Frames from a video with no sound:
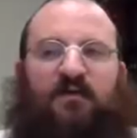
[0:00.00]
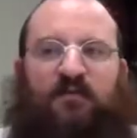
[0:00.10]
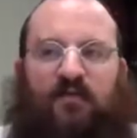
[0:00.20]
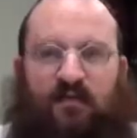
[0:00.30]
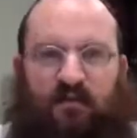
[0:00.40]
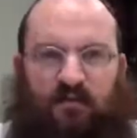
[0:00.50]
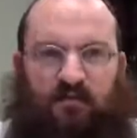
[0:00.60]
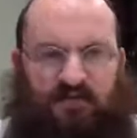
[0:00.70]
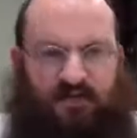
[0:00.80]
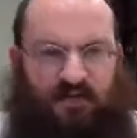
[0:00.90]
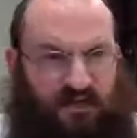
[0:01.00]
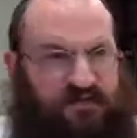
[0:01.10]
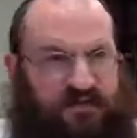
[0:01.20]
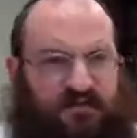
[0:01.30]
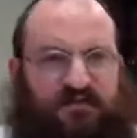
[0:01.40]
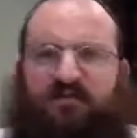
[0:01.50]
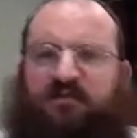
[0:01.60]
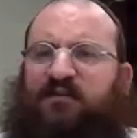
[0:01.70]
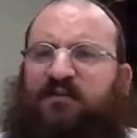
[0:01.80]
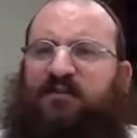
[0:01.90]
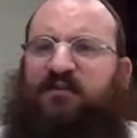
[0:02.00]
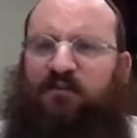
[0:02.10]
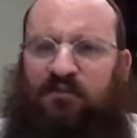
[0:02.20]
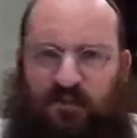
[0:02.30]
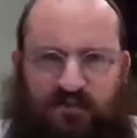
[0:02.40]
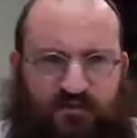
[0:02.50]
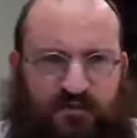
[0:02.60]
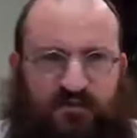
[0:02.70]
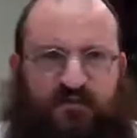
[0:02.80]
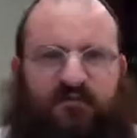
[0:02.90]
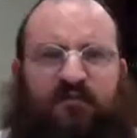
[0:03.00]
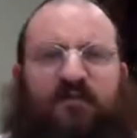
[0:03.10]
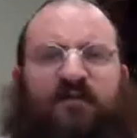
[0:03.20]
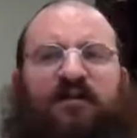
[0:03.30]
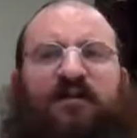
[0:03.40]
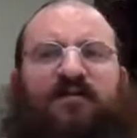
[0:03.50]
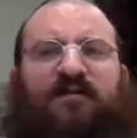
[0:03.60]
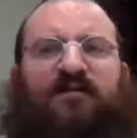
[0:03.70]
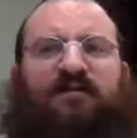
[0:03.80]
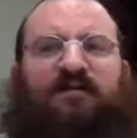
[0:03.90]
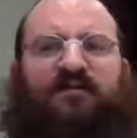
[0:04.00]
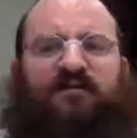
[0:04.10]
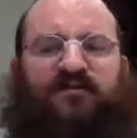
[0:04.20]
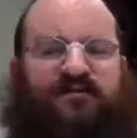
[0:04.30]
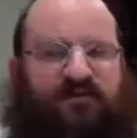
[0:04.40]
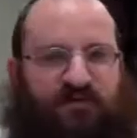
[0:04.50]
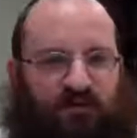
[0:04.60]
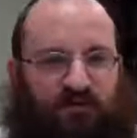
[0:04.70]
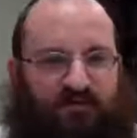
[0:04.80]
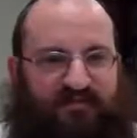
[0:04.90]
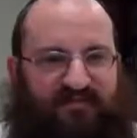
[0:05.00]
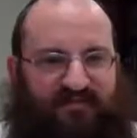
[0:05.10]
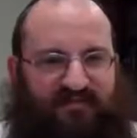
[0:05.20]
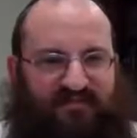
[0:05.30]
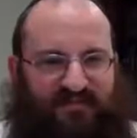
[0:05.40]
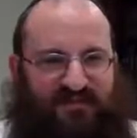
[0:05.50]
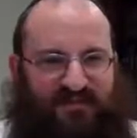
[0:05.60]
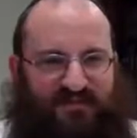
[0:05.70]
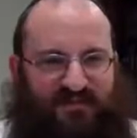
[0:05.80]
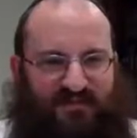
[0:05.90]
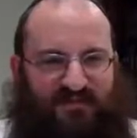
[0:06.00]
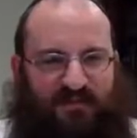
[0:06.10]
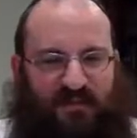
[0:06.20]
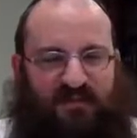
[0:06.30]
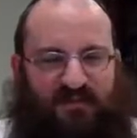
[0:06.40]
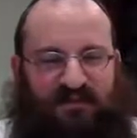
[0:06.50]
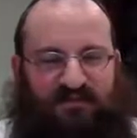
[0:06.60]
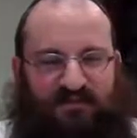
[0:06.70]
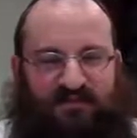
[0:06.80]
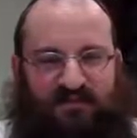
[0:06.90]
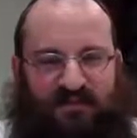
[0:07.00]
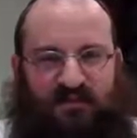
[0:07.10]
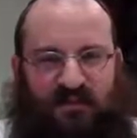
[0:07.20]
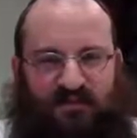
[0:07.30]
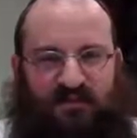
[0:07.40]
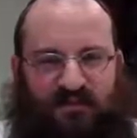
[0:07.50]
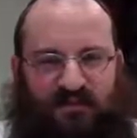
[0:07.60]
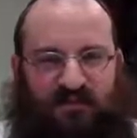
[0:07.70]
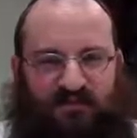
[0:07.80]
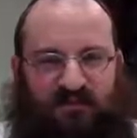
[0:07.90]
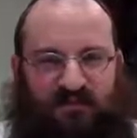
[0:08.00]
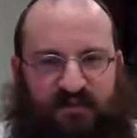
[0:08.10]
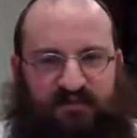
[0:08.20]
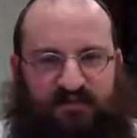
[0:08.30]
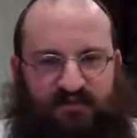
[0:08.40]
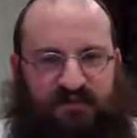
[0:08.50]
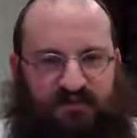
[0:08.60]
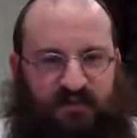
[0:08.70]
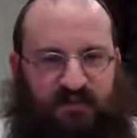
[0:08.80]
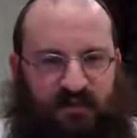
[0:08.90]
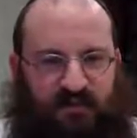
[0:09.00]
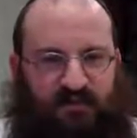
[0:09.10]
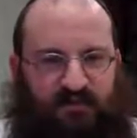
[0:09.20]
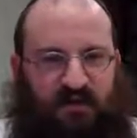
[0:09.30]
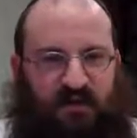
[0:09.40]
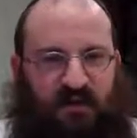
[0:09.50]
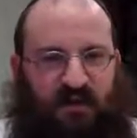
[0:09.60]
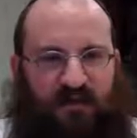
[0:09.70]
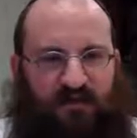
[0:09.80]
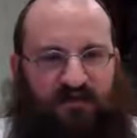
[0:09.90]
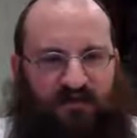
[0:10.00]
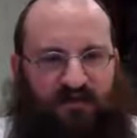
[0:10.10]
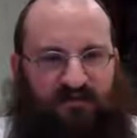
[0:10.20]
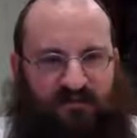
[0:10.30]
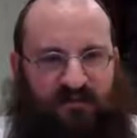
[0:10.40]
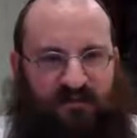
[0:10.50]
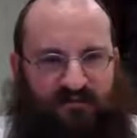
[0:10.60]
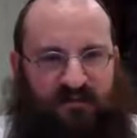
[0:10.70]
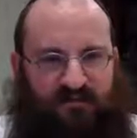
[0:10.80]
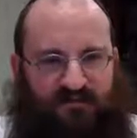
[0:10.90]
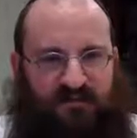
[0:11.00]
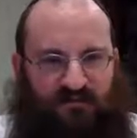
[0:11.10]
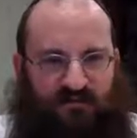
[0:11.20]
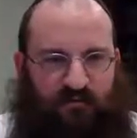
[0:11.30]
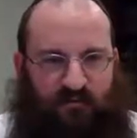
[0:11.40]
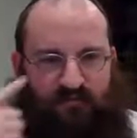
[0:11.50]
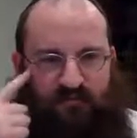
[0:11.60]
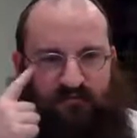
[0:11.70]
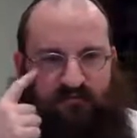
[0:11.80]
There was a chassid in the old country. First the joke. What's the difference between a person that falls out the first story window and a person that falls out the third story window?